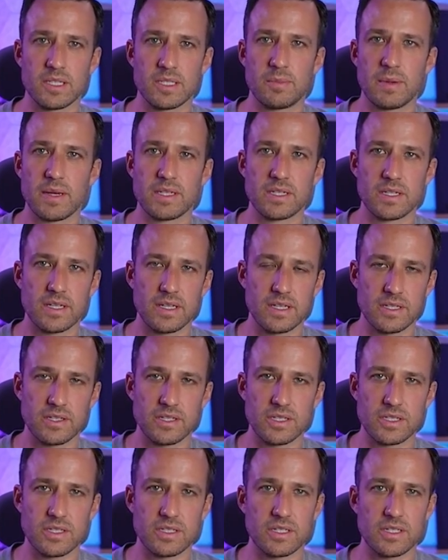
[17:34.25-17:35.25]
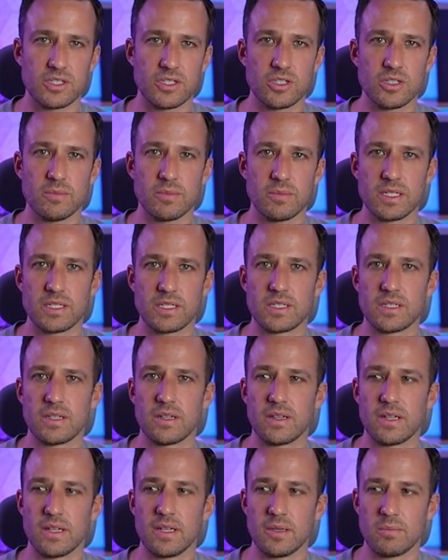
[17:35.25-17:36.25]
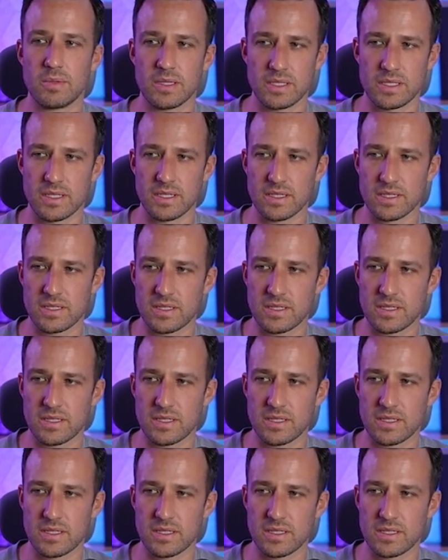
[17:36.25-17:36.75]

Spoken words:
It's basically just assume it's the business.